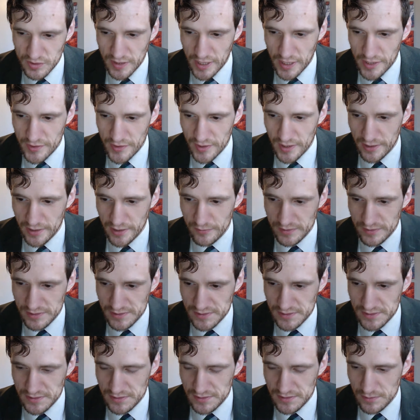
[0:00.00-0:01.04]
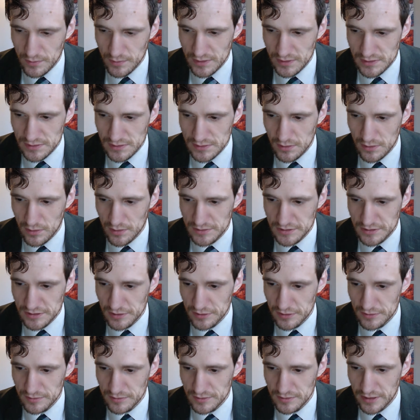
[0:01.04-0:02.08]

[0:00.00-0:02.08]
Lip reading: I thought it was also